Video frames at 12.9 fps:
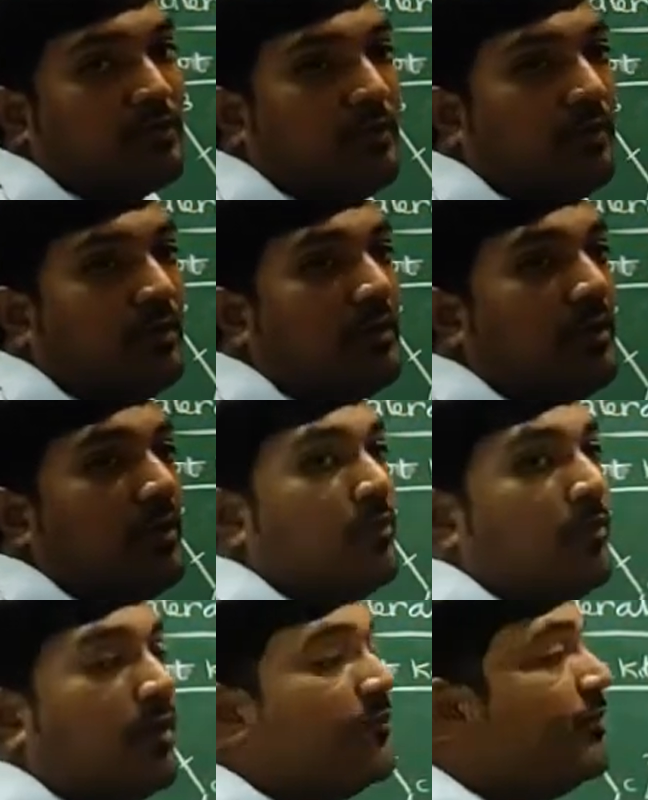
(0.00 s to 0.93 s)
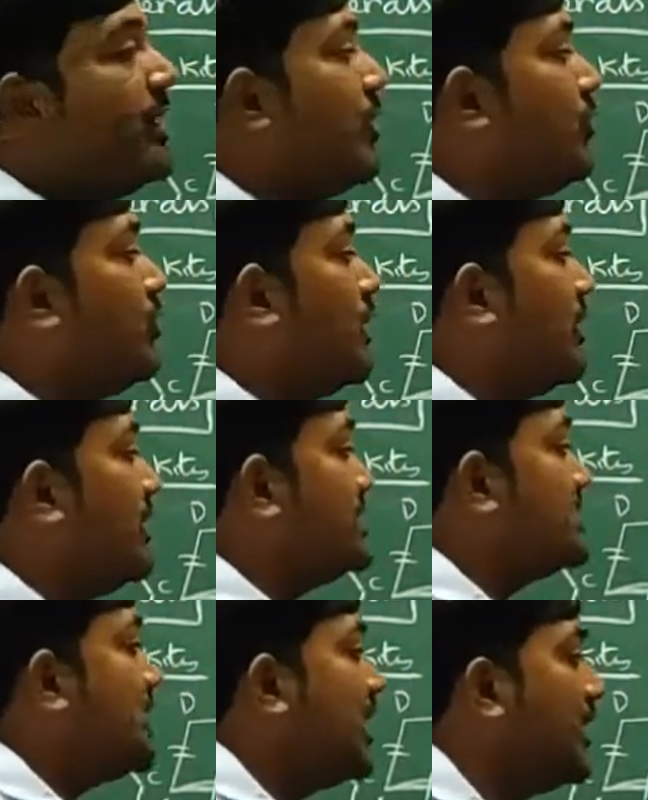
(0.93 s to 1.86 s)
So what we have to
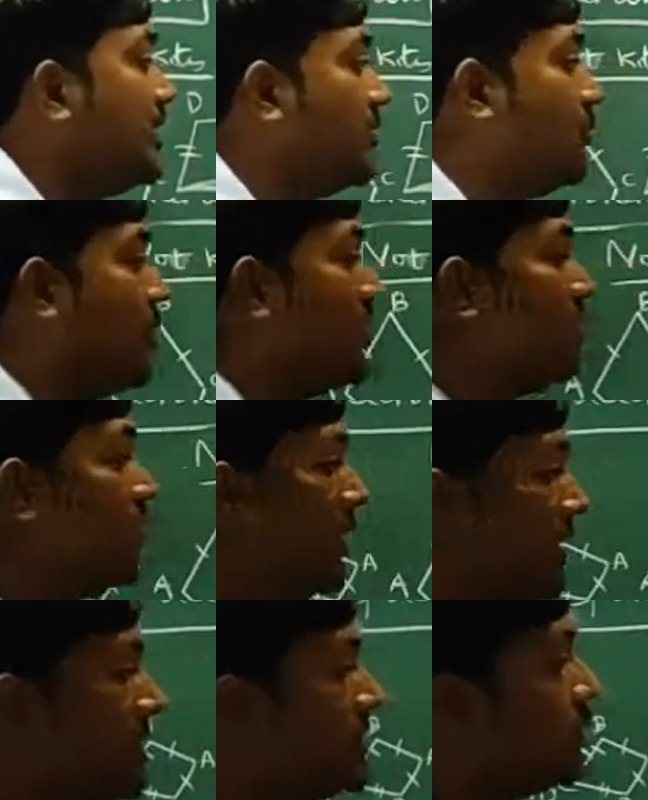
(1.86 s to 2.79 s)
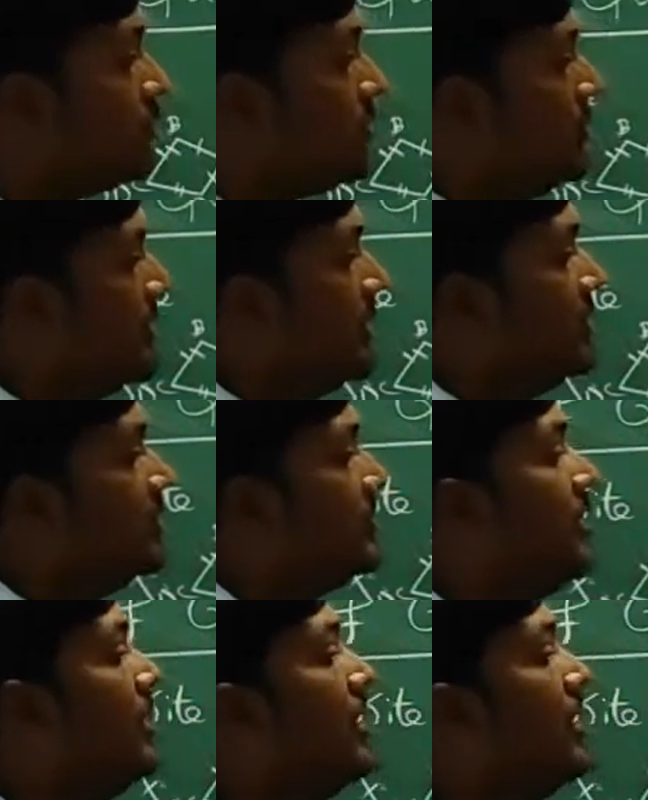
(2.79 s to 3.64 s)
understand, what you understood from this,